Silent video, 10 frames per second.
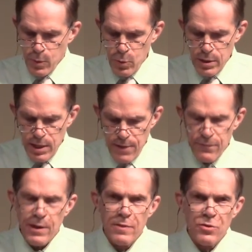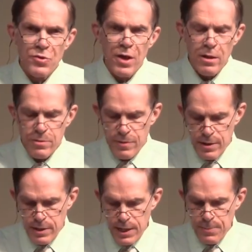We live in the shelter
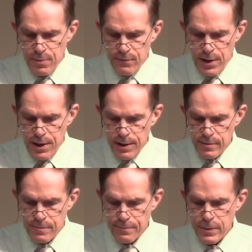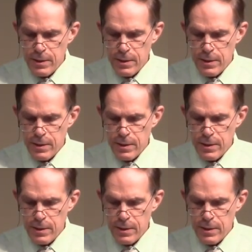that he provides.